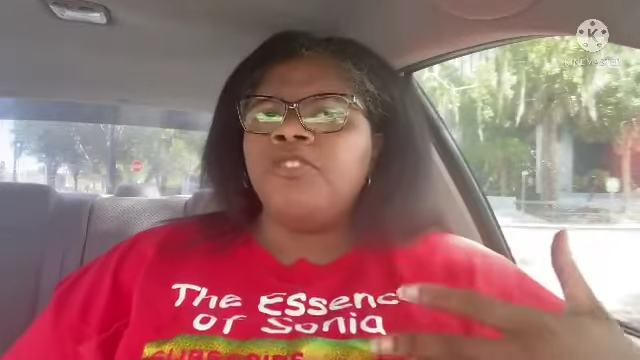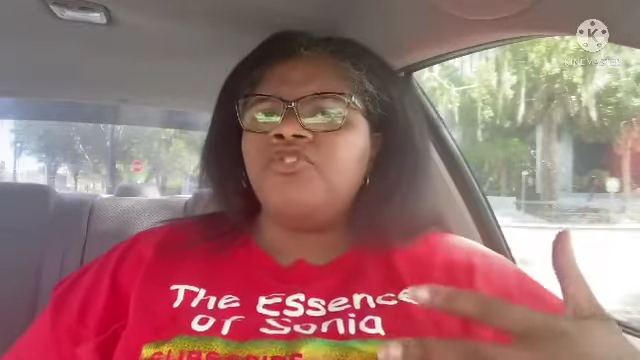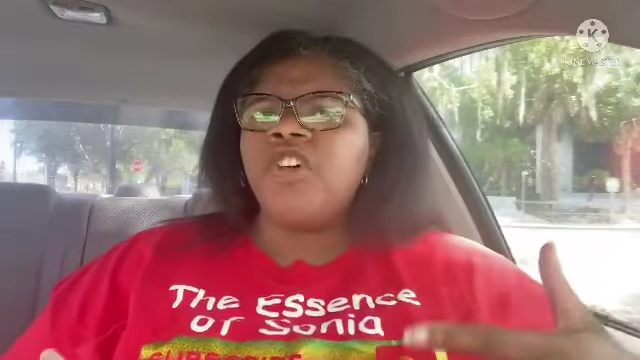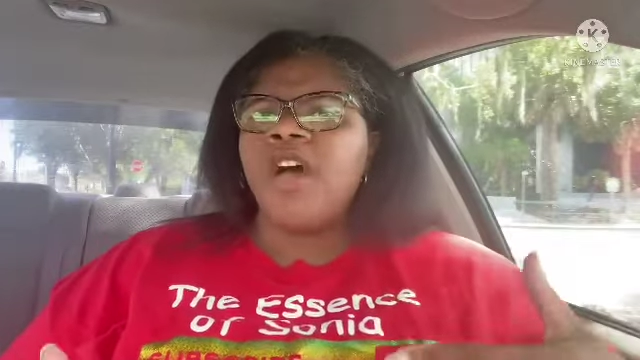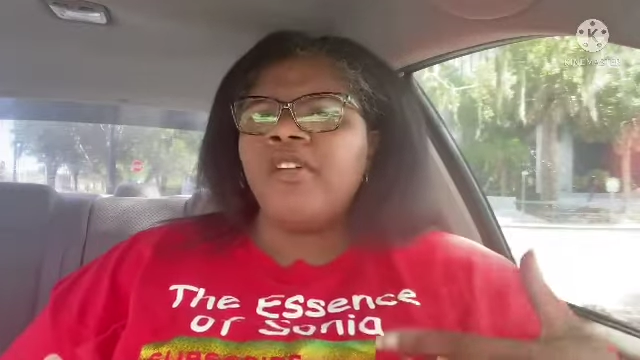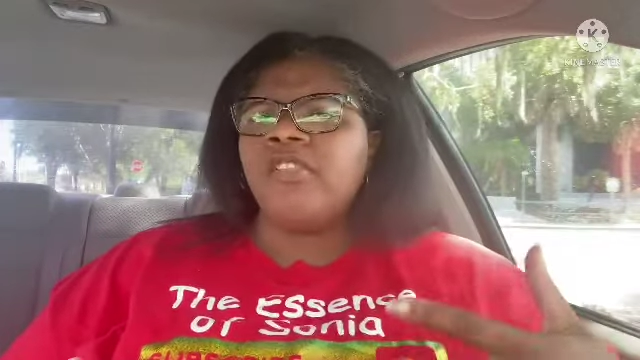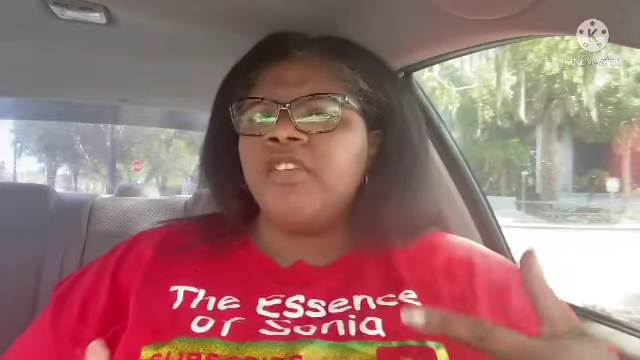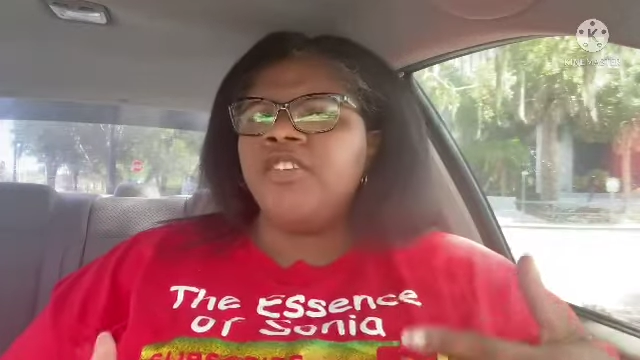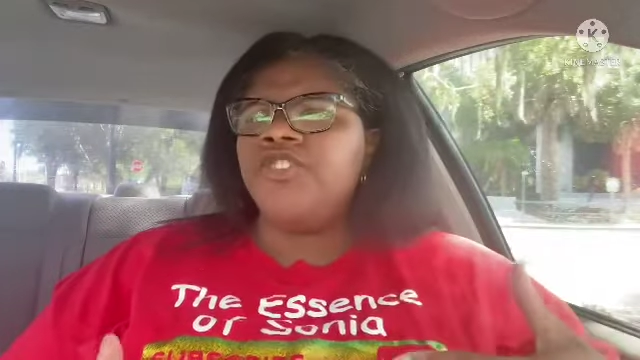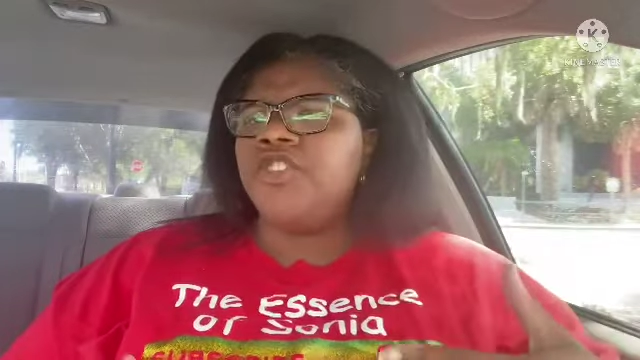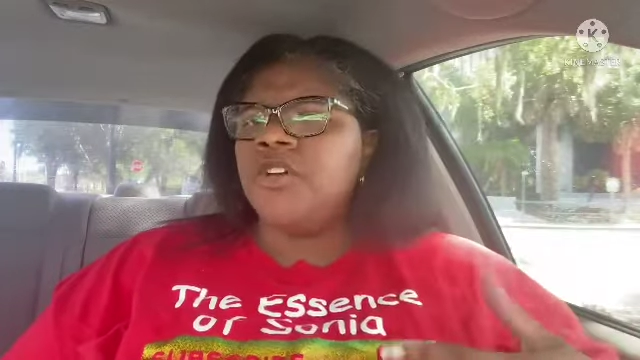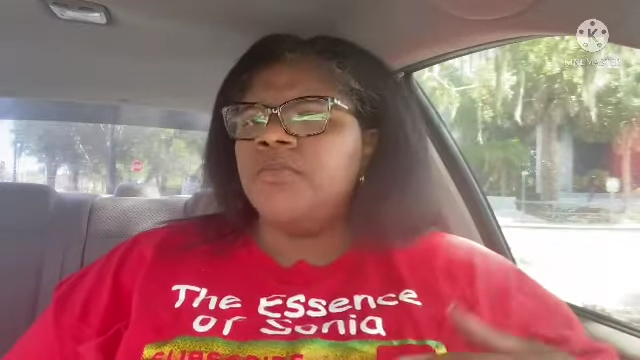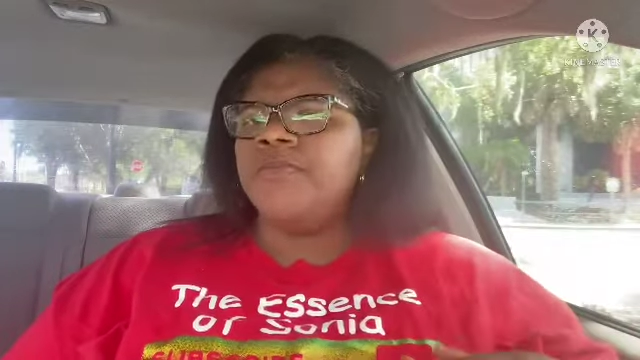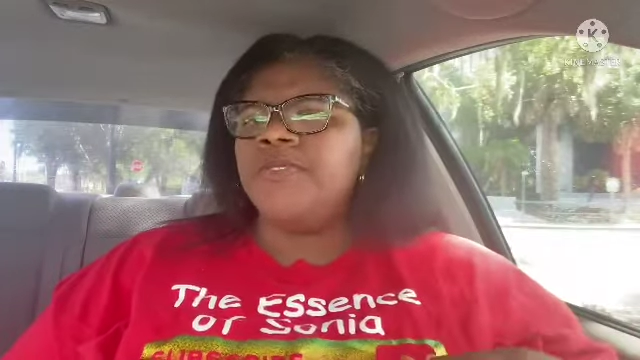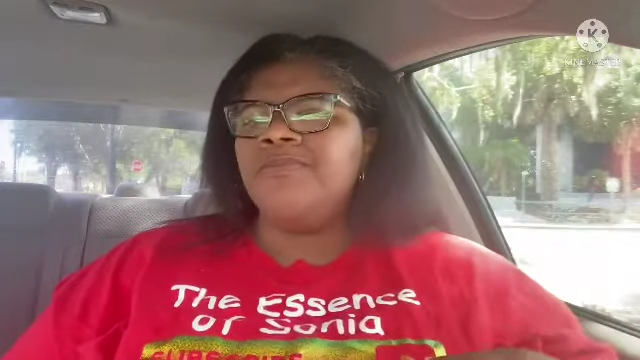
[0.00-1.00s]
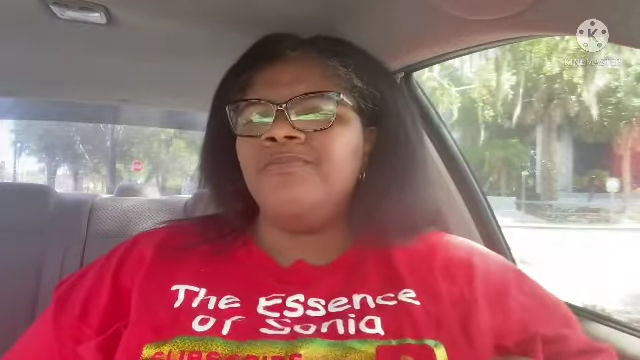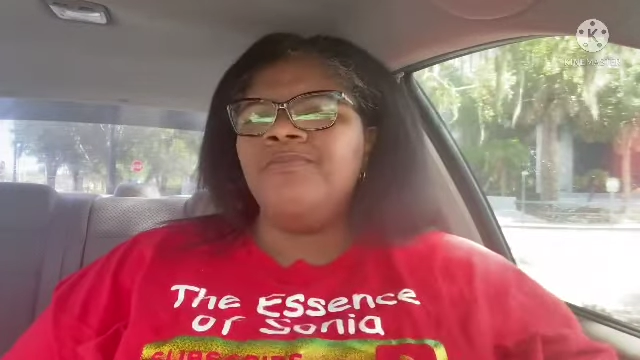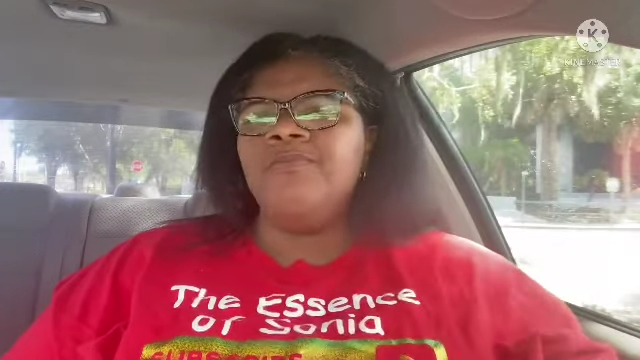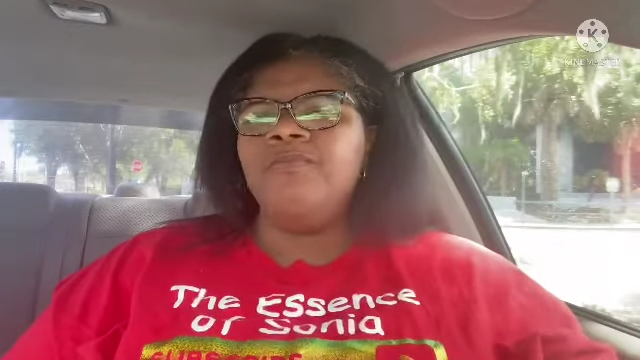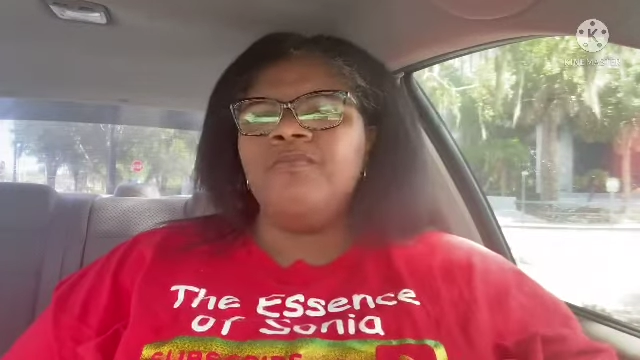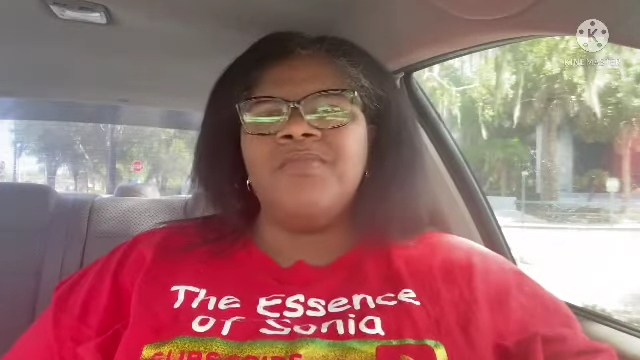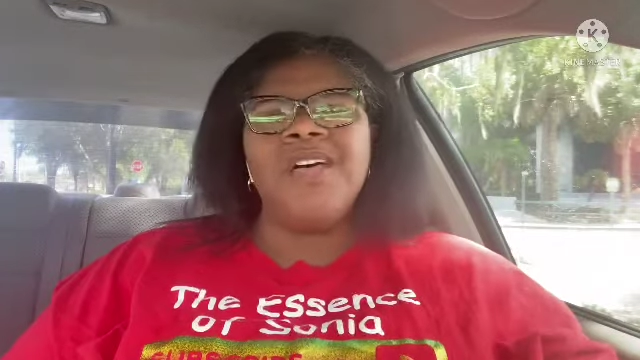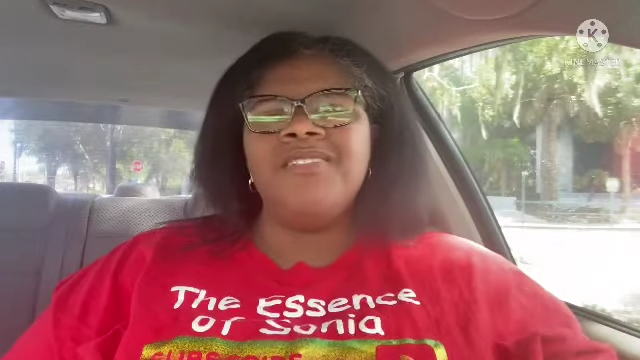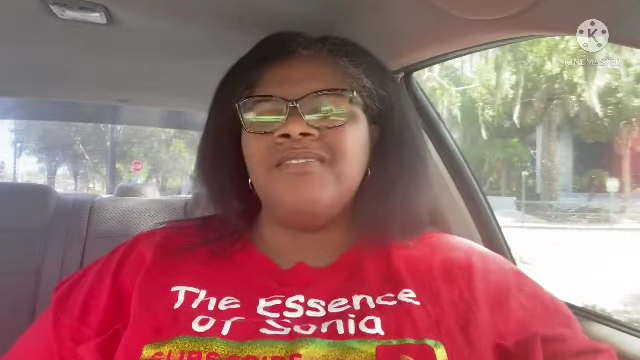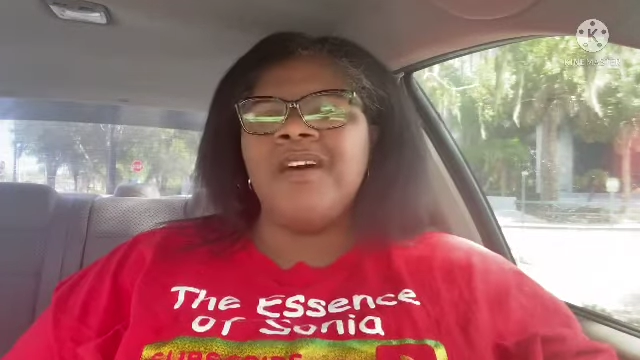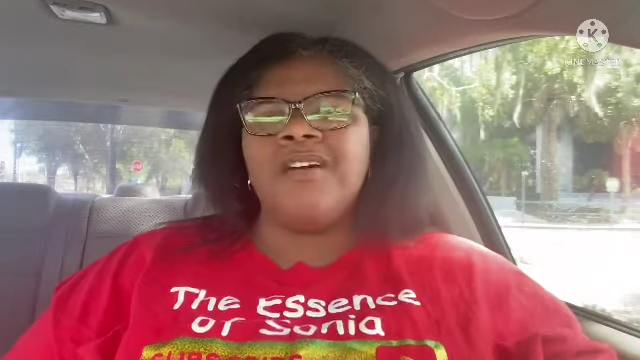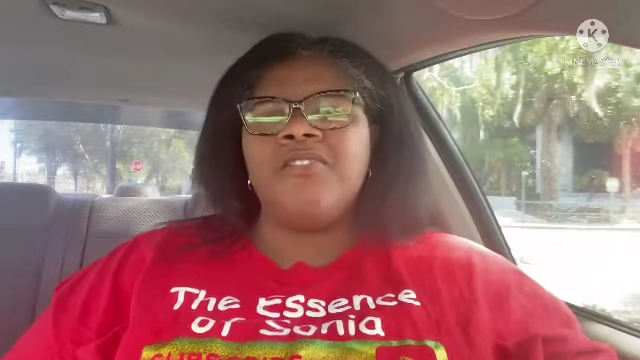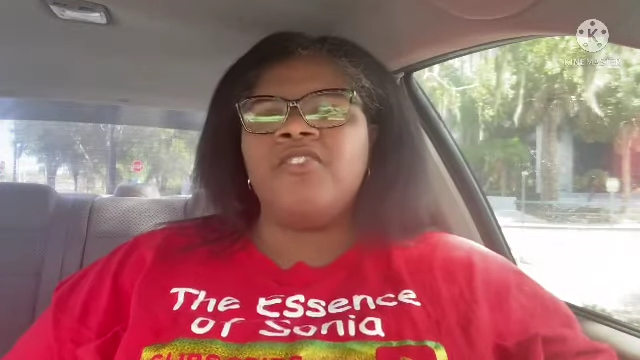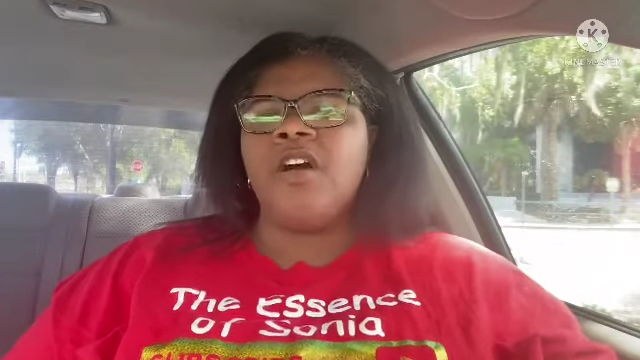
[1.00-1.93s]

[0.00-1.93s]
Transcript: chocolate chips. That's not